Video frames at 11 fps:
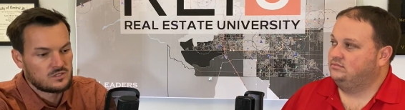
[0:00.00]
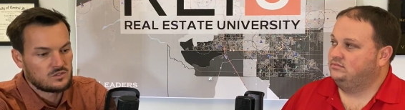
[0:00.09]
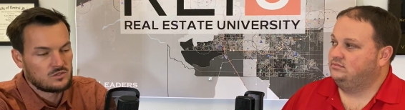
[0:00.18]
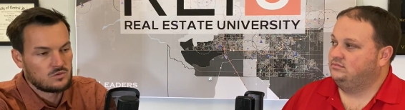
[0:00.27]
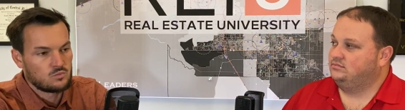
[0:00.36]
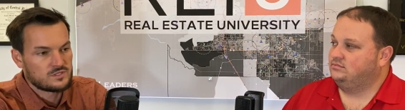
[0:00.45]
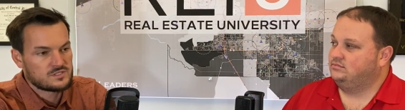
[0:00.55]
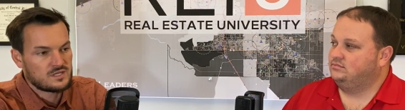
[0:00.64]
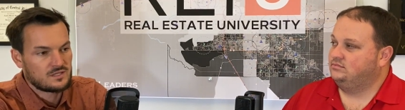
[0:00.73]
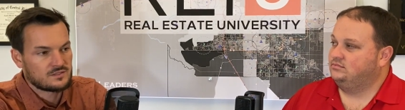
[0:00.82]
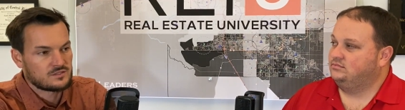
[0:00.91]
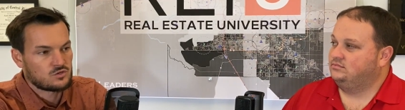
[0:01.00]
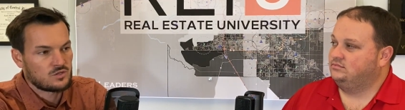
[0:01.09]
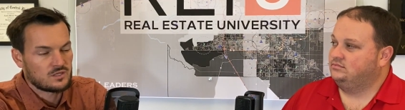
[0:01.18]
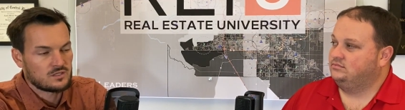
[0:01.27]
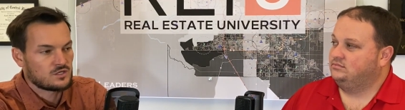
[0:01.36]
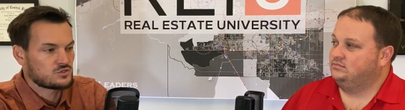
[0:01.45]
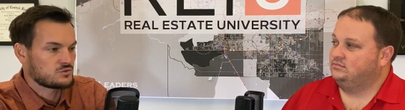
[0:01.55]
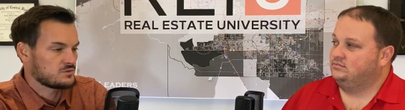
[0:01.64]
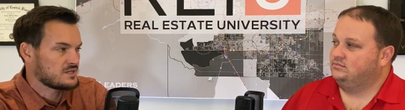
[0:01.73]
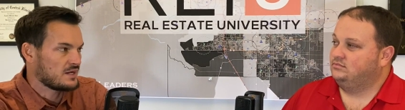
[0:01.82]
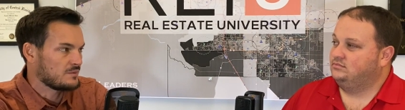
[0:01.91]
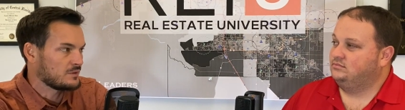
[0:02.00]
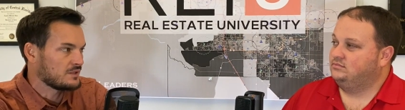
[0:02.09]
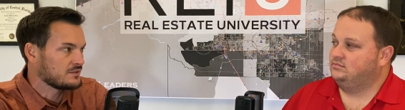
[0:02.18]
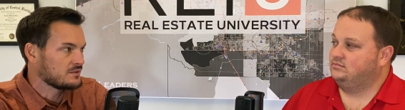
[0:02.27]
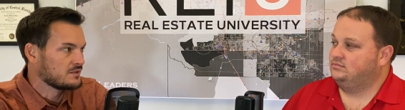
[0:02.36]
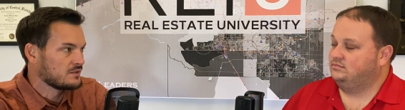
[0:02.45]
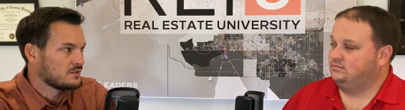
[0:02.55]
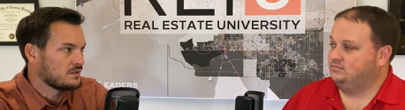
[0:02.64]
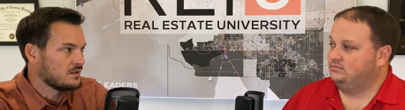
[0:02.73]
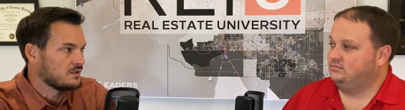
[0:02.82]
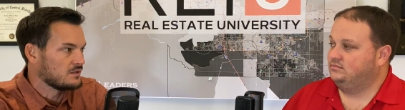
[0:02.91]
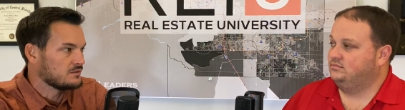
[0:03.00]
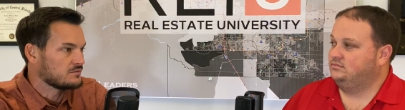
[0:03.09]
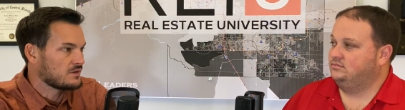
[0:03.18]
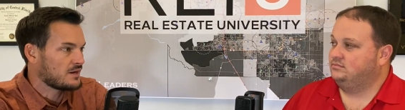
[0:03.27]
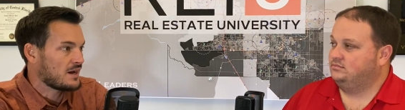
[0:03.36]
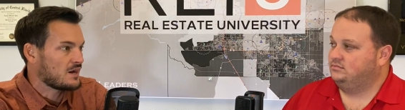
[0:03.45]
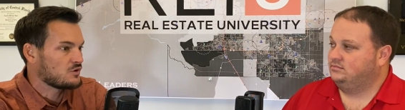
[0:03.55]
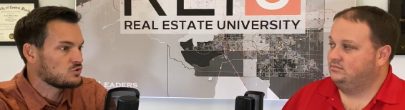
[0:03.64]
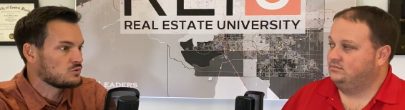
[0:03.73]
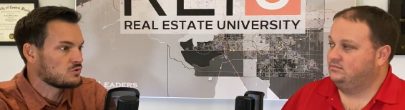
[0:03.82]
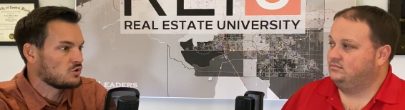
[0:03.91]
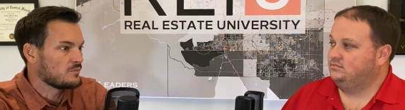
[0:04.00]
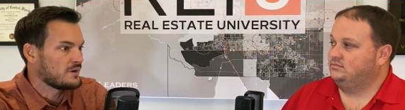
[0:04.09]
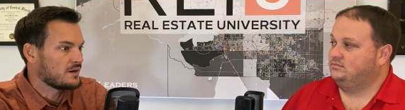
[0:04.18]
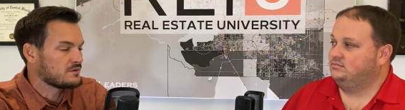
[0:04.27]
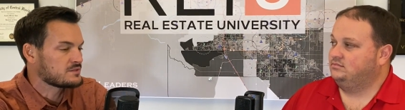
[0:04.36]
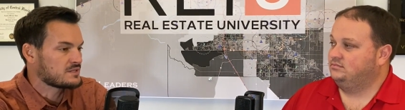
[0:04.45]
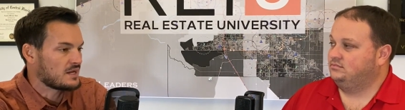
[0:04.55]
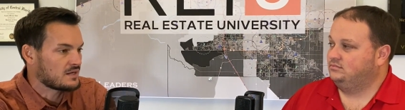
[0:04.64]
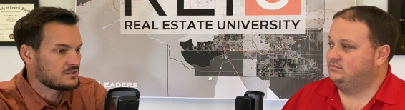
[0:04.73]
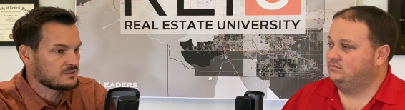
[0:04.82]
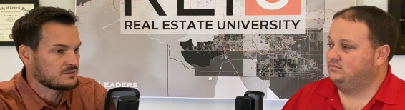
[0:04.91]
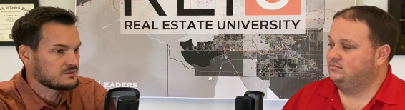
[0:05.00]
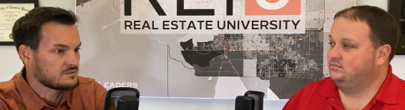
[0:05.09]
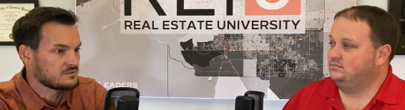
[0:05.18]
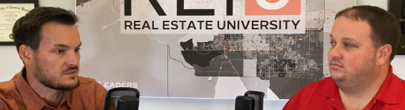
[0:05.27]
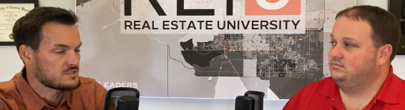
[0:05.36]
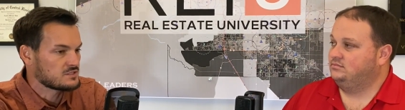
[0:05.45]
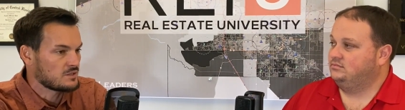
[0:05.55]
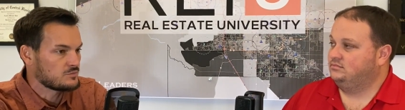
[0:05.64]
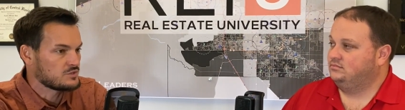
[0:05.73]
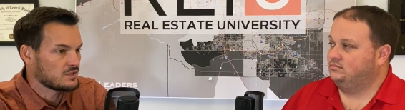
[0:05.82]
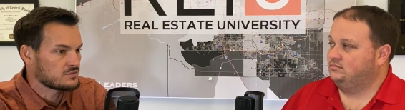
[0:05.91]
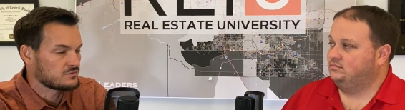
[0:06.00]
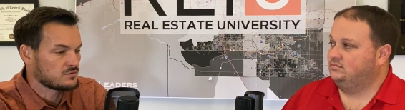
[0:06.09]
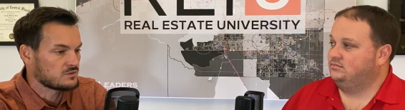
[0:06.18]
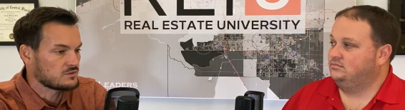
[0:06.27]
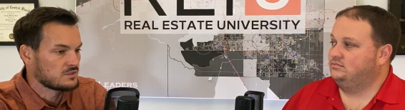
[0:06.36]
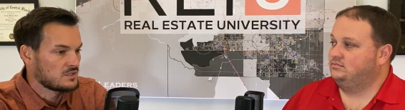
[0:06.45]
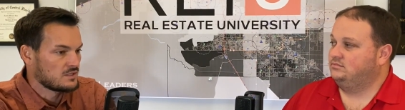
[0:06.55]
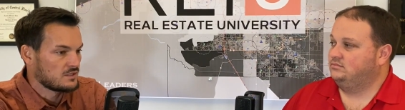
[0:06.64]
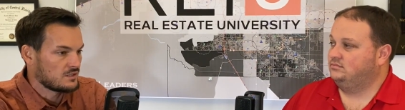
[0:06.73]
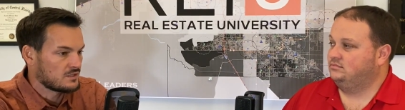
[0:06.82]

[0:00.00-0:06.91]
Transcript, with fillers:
Speaker 1: You know, what's kind of like the chronological timeline of how you'd go about tackling this subject for a